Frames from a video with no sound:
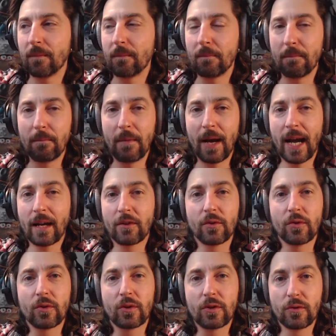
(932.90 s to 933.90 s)

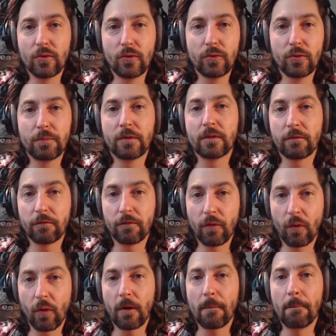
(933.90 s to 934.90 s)
macro tubes
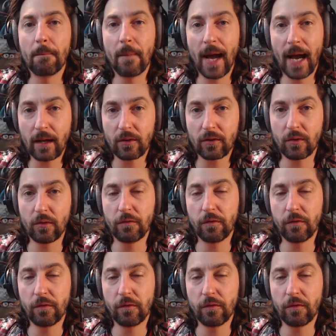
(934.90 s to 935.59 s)
for macro